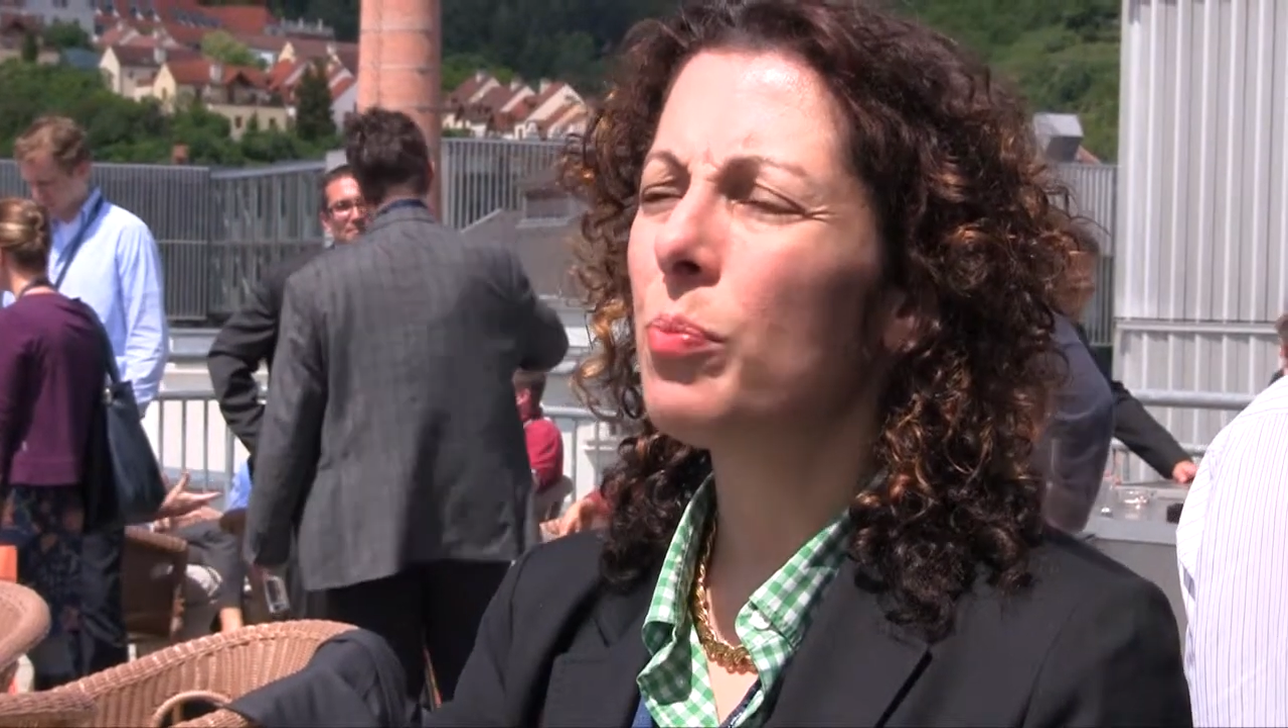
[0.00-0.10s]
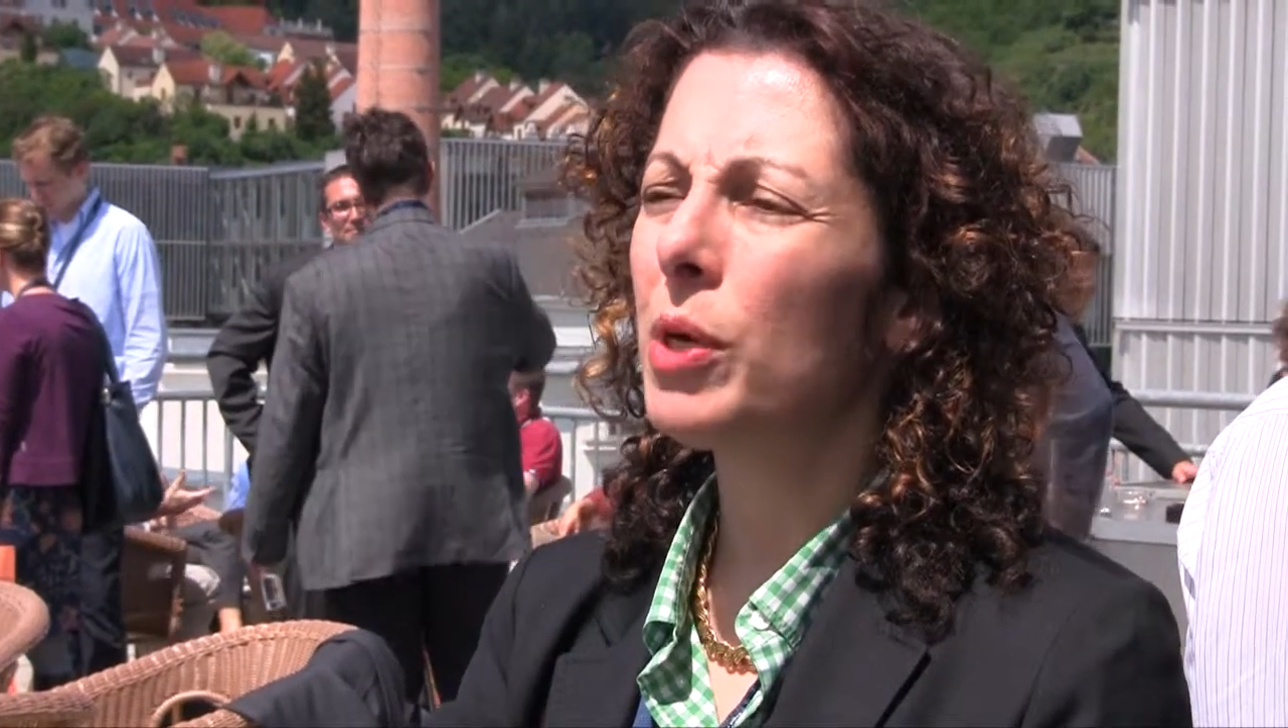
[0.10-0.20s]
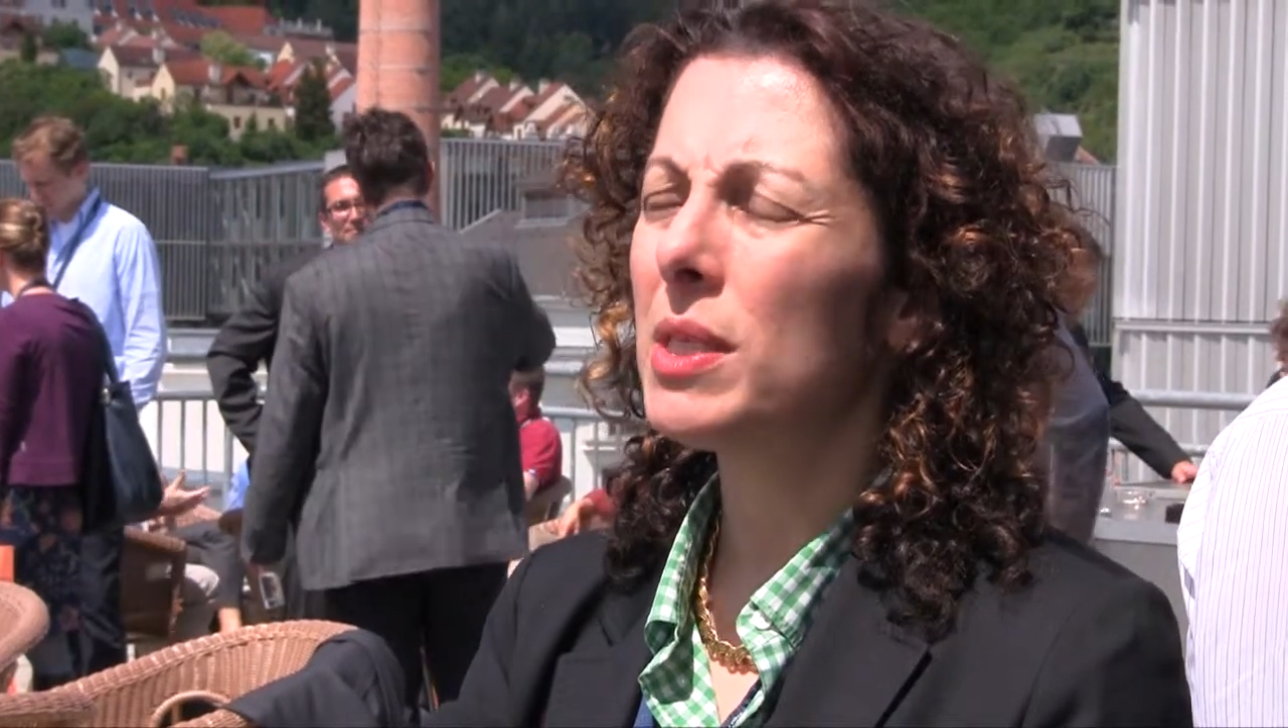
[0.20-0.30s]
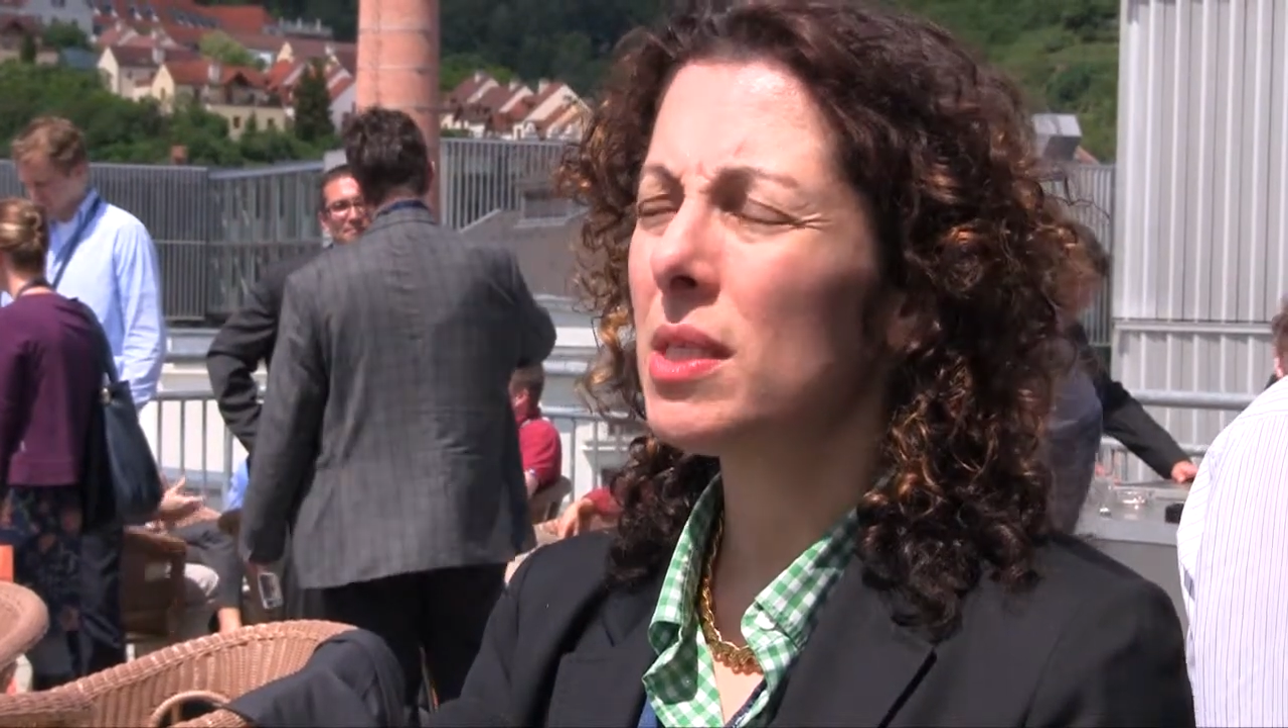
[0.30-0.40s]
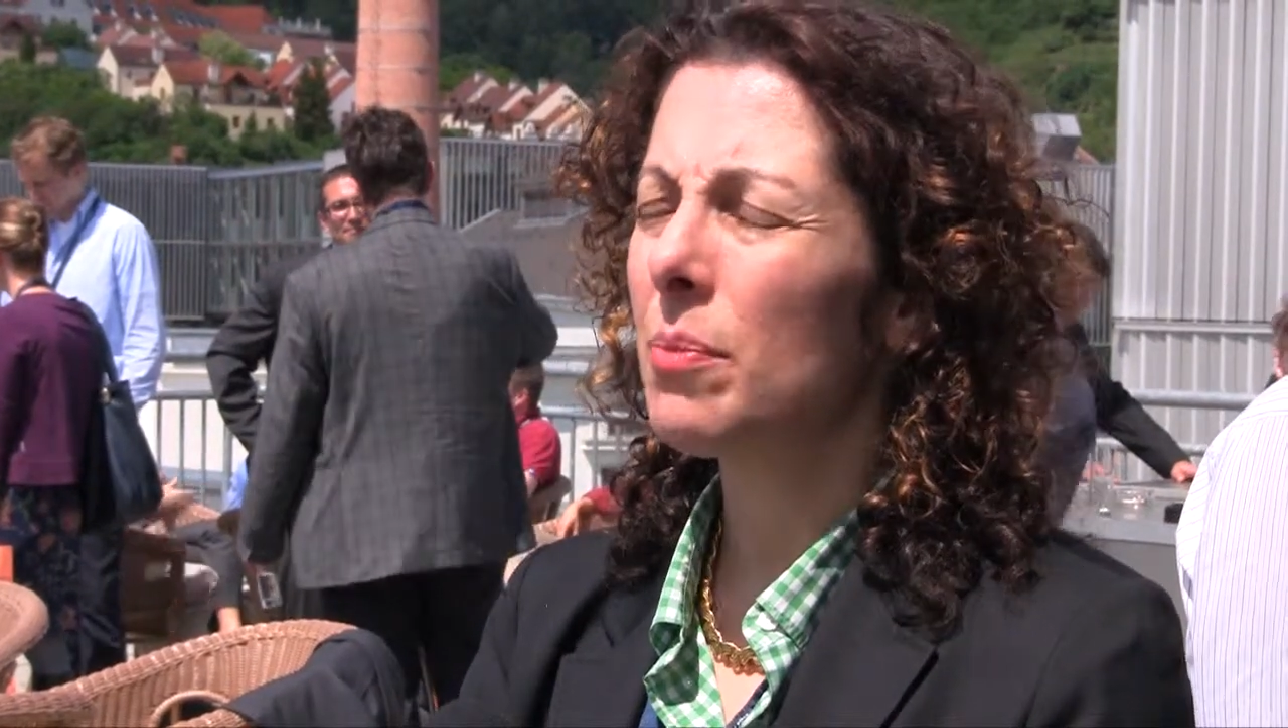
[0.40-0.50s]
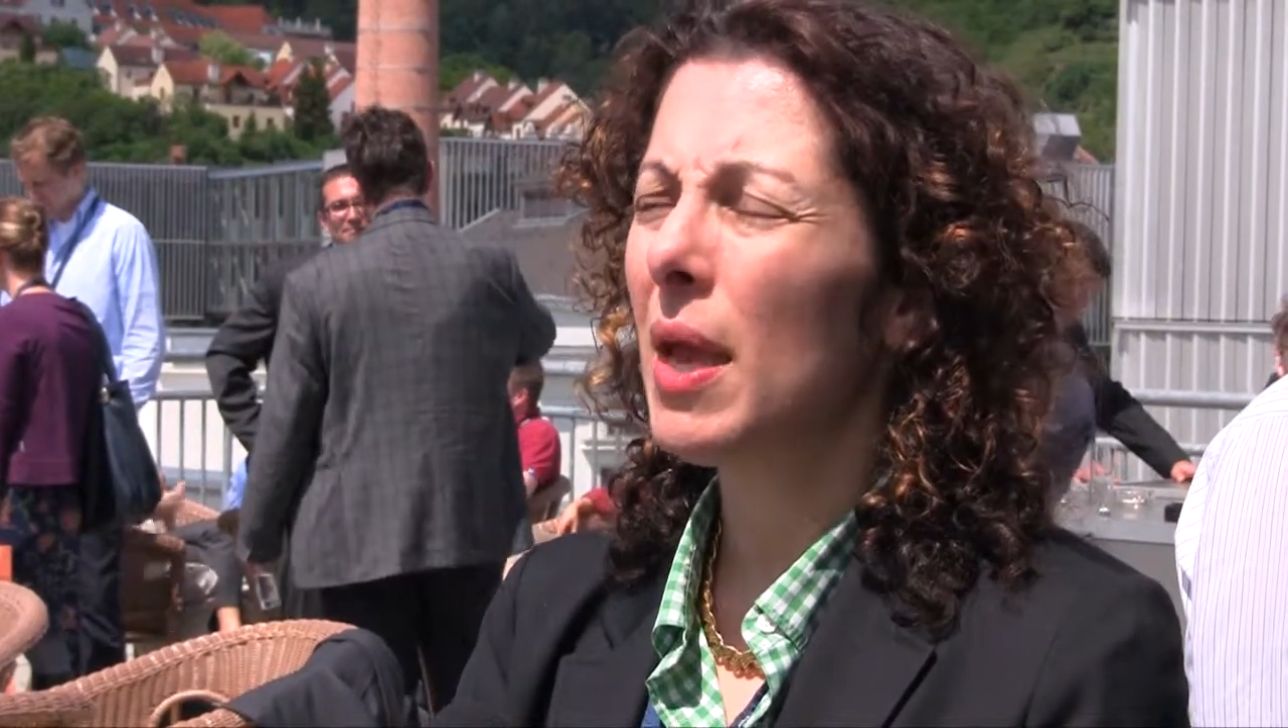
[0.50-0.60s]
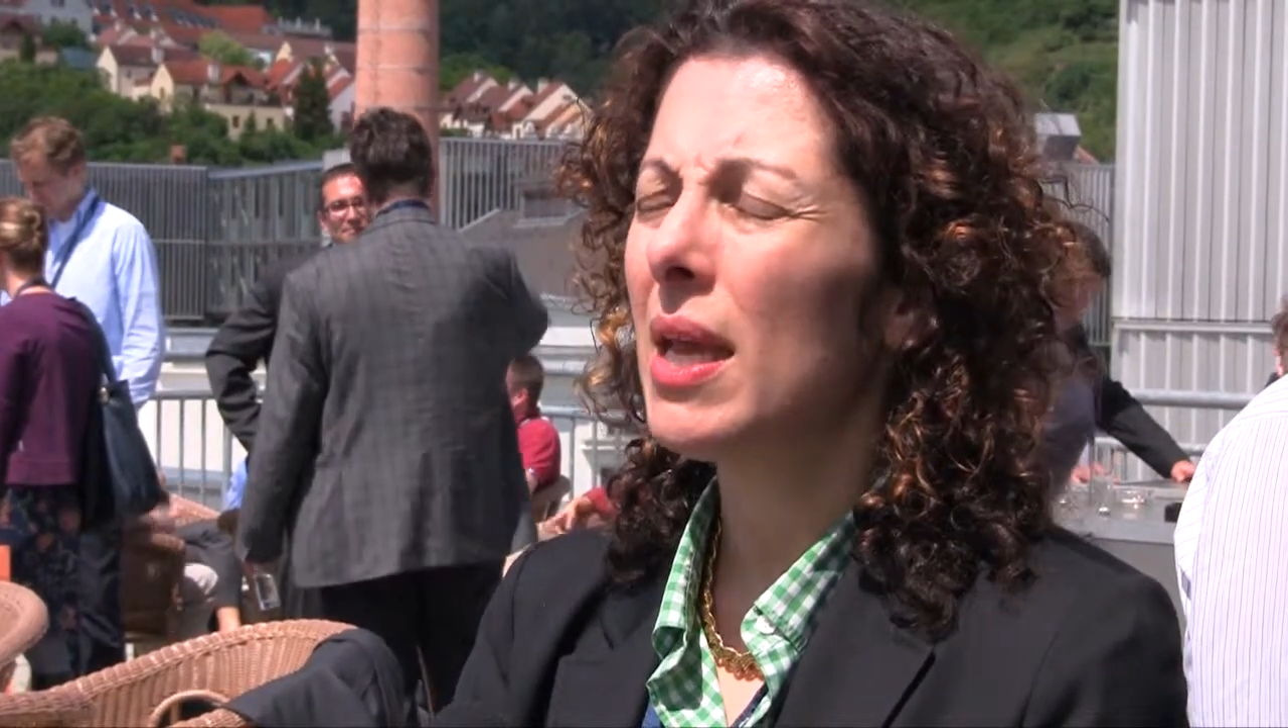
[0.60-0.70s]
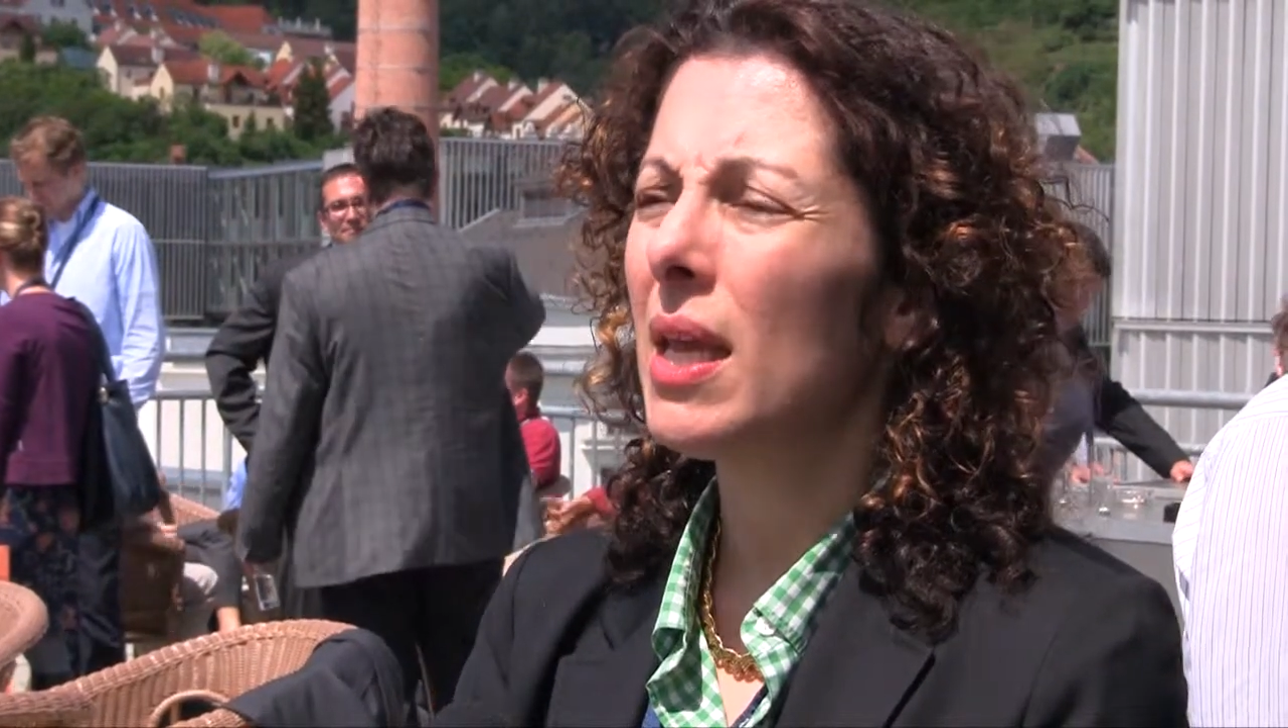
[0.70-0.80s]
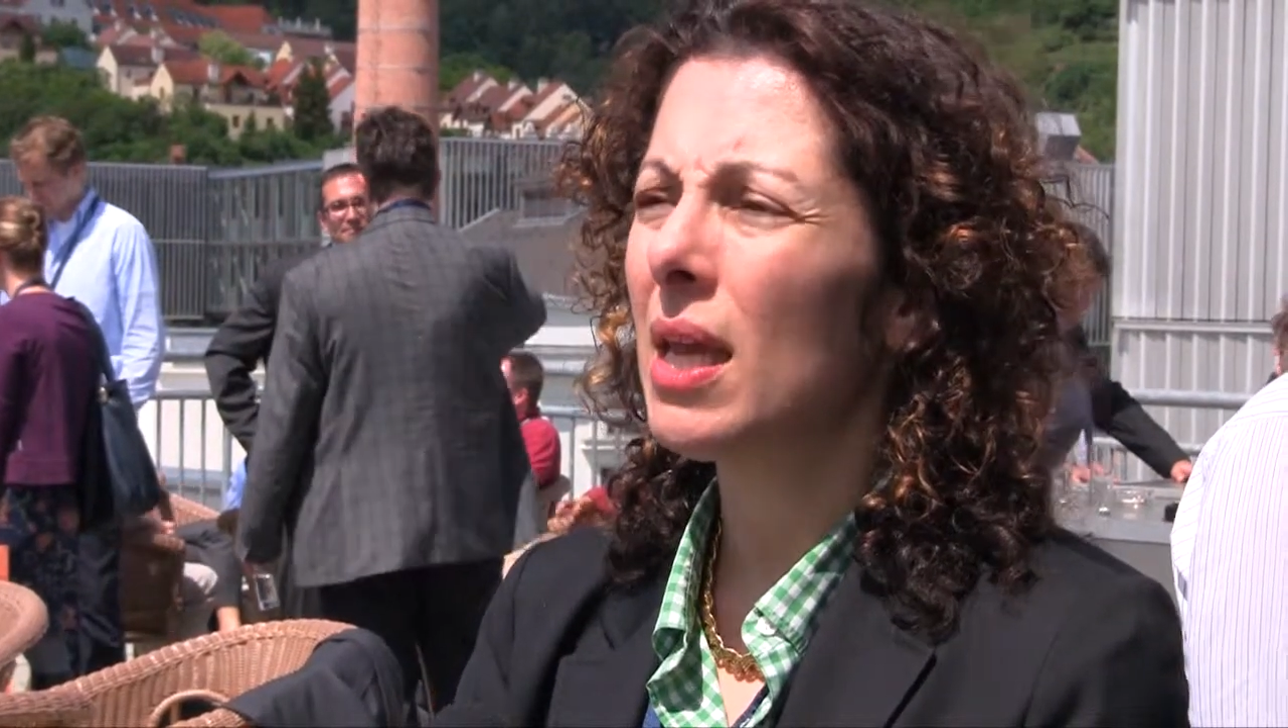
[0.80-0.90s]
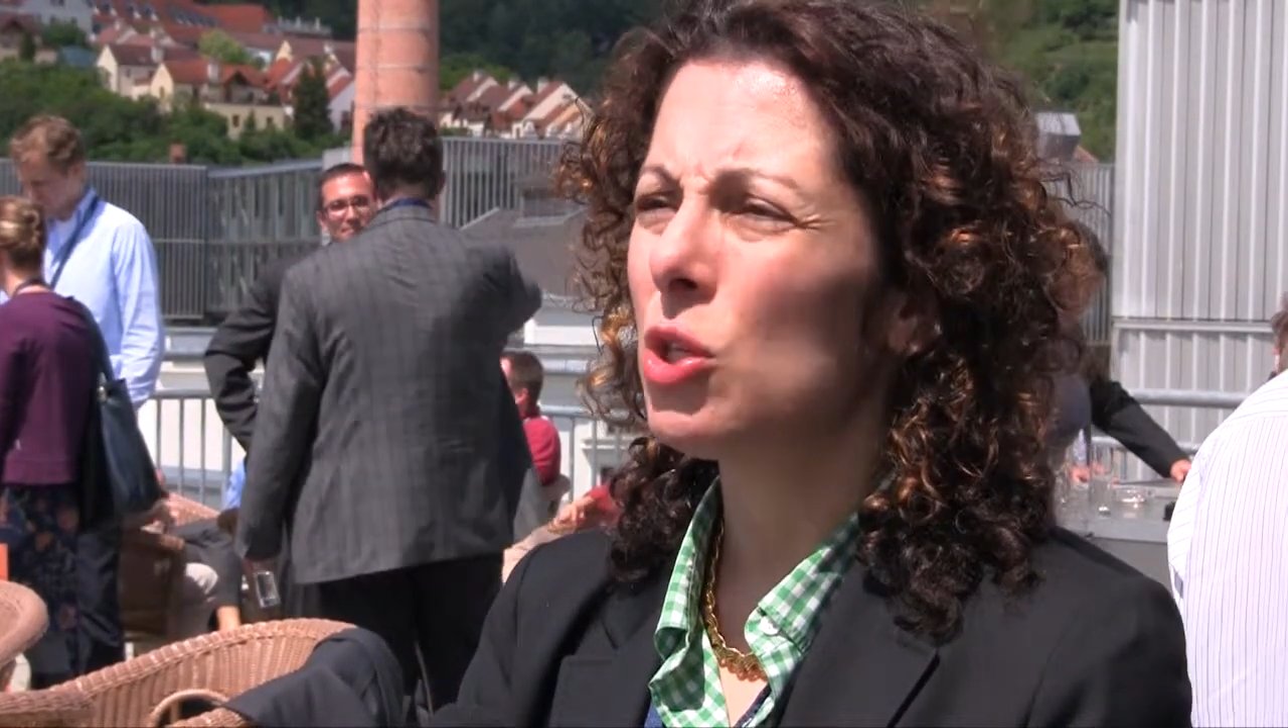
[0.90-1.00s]

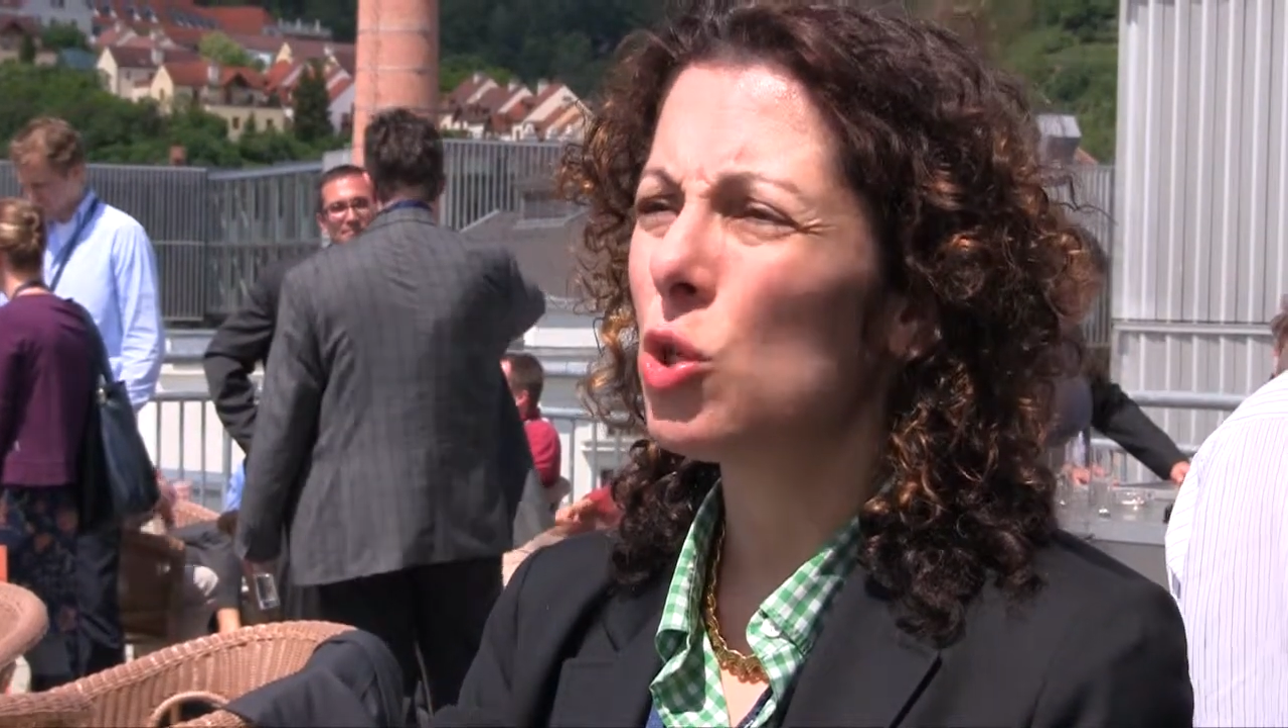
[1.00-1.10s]
participating and